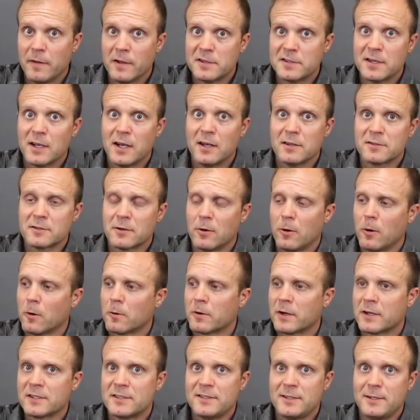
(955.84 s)
has an
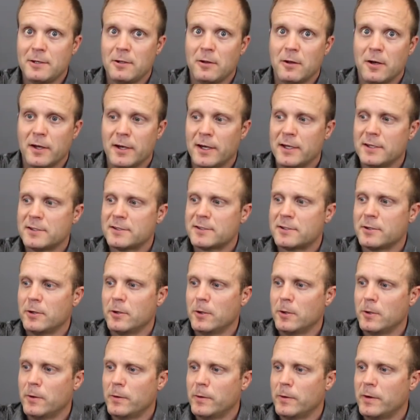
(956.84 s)
O-ring seal on it,
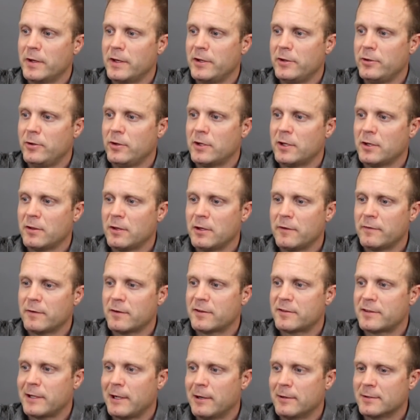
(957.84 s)
so you can leave this
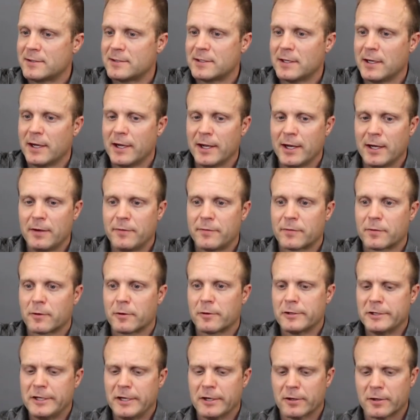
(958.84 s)
outside for
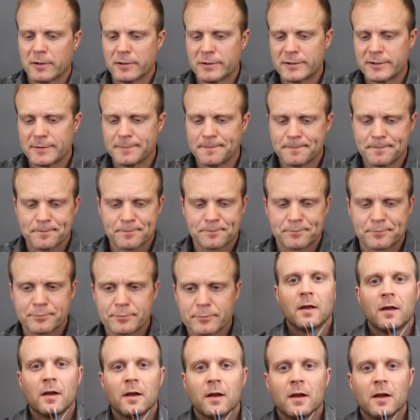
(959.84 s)
years.
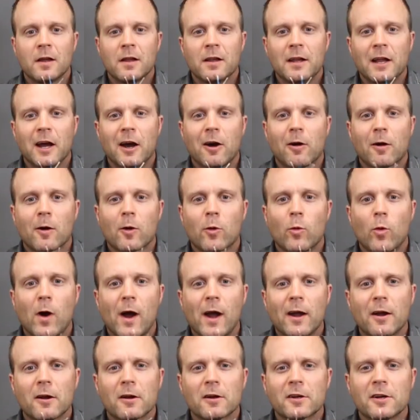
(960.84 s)
Now our
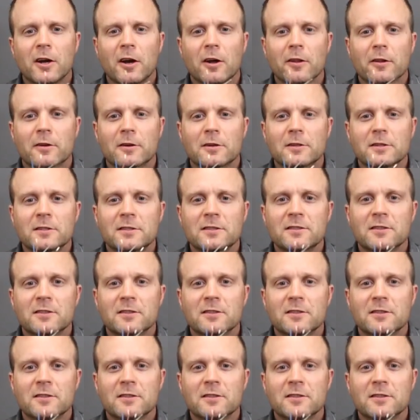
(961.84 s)
wire colors on